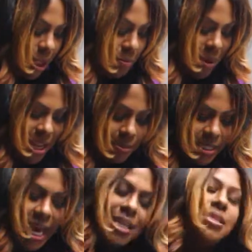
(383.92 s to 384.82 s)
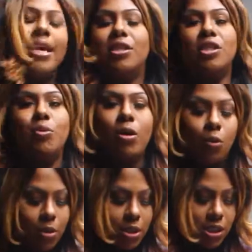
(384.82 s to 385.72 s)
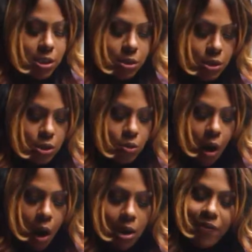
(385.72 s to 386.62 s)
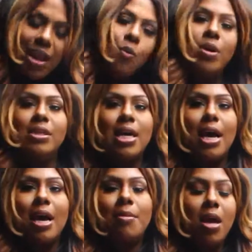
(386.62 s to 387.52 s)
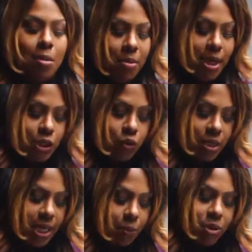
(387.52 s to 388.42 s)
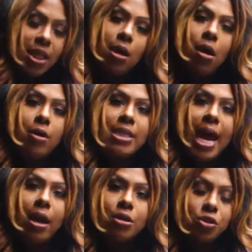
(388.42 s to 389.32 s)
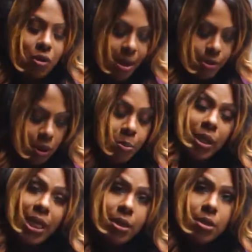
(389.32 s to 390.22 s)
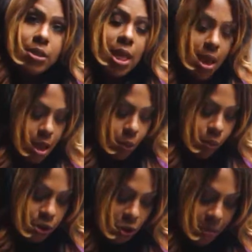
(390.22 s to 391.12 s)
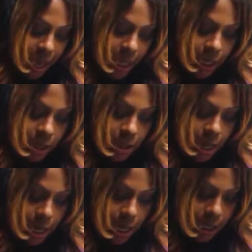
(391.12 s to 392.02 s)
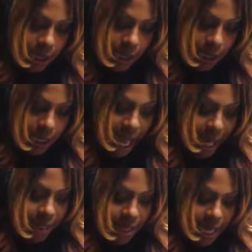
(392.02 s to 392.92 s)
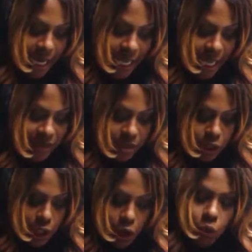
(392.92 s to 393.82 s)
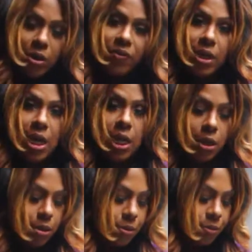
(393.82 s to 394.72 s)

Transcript: medium-sized sections. We don't want to just do all of it at one time because you can get what they call tiger stripes or bleeders, which will make it not an even tone of the color.